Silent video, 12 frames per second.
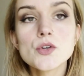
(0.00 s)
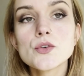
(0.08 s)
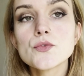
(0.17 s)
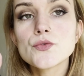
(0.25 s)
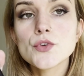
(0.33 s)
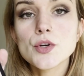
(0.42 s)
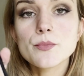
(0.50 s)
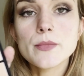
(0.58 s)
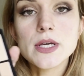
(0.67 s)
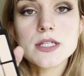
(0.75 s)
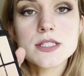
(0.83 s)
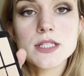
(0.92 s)
For
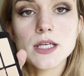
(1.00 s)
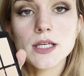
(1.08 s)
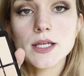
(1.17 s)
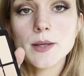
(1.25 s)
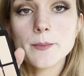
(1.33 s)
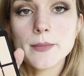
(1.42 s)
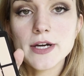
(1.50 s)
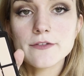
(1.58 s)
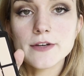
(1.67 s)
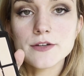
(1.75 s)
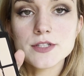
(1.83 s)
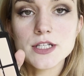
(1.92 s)
mixing my
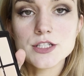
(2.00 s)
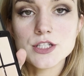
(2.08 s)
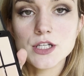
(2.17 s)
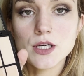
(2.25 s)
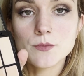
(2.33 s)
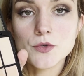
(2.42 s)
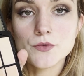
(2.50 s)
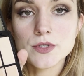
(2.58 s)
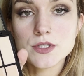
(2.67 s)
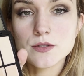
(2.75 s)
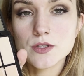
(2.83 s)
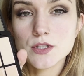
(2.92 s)
foundation, I'm going
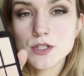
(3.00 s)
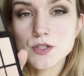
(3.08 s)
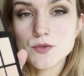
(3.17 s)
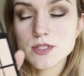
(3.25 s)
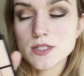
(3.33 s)
to use